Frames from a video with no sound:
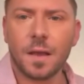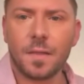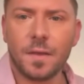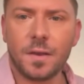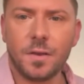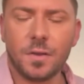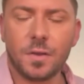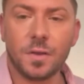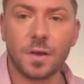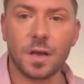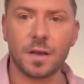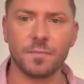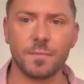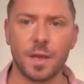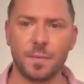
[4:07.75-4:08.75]
and then you can
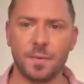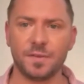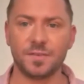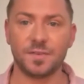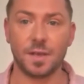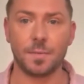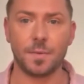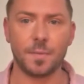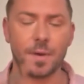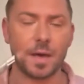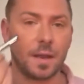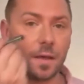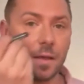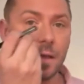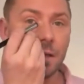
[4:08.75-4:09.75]
kind of maybe see a bit
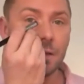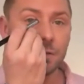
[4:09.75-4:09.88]
better.